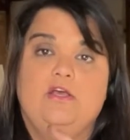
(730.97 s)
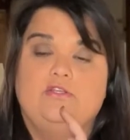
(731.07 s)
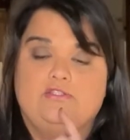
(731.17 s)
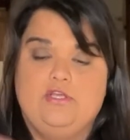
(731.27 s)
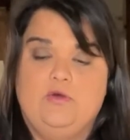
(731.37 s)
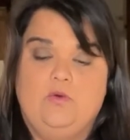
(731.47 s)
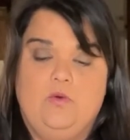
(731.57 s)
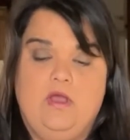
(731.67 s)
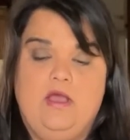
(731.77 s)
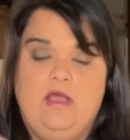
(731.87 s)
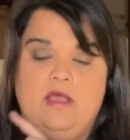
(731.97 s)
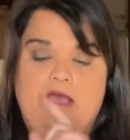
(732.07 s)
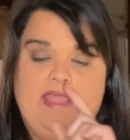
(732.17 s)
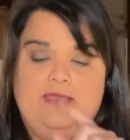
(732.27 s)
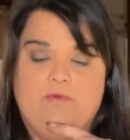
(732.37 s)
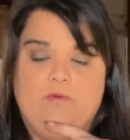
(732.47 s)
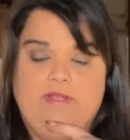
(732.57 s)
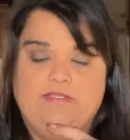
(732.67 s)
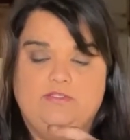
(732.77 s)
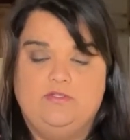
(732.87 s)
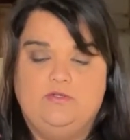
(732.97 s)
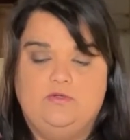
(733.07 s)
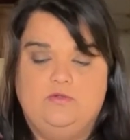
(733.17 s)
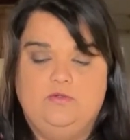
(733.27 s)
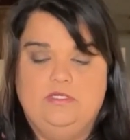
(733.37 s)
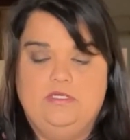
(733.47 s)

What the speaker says: So I am going to